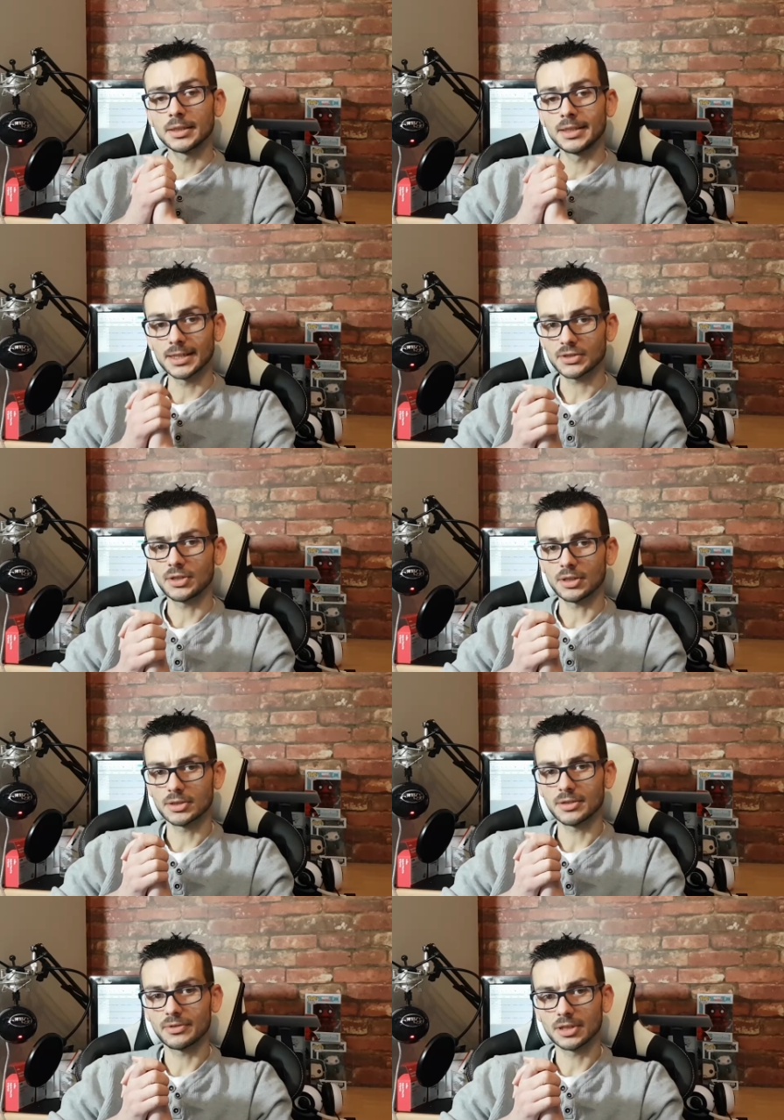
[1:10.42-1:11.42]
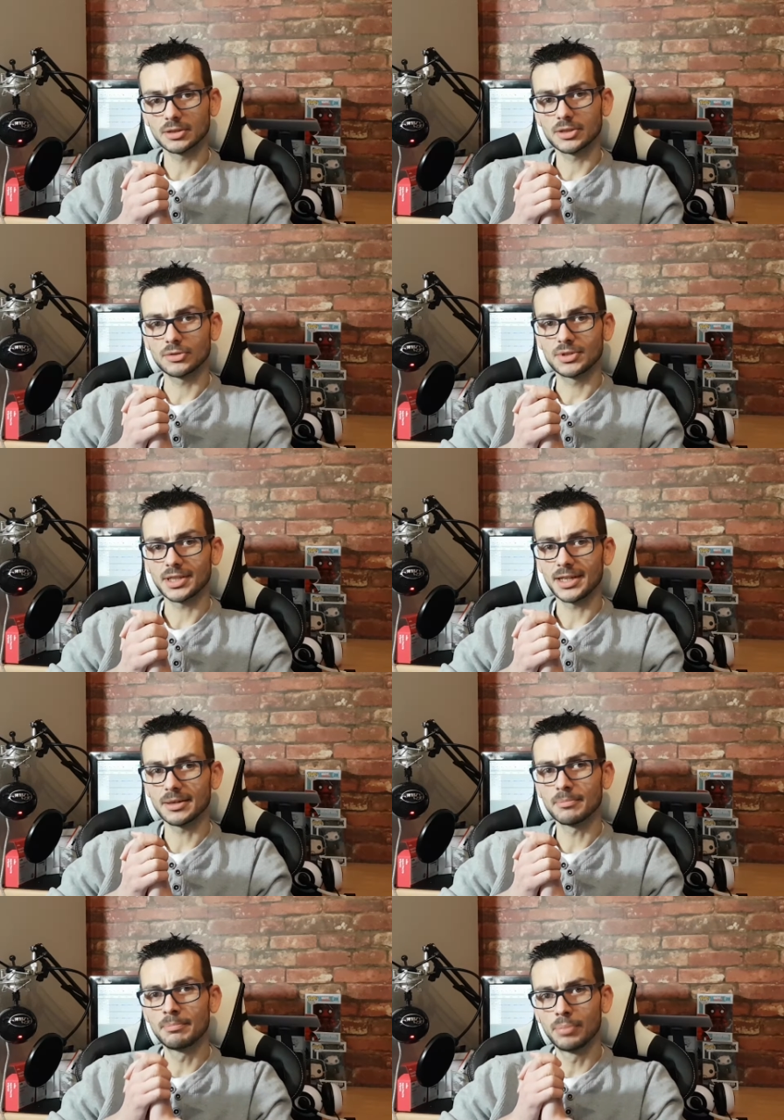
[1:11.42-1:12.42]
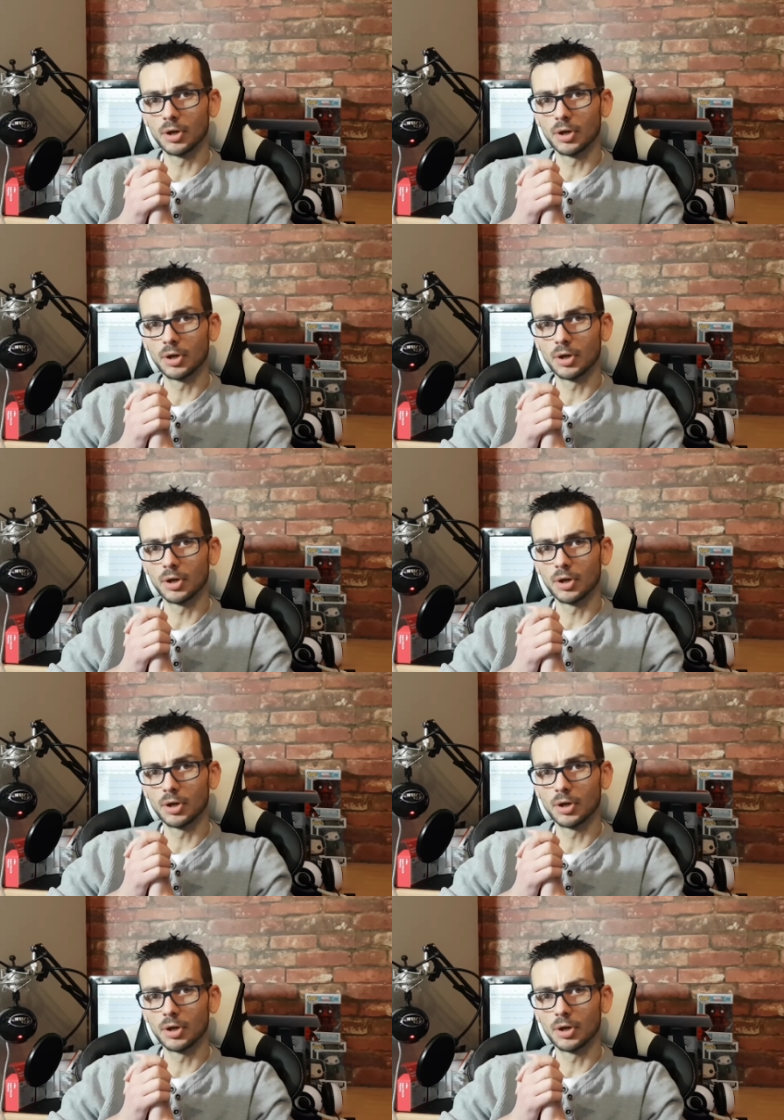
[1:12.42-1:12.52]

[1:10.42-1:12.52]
yes, they are difficult to tame,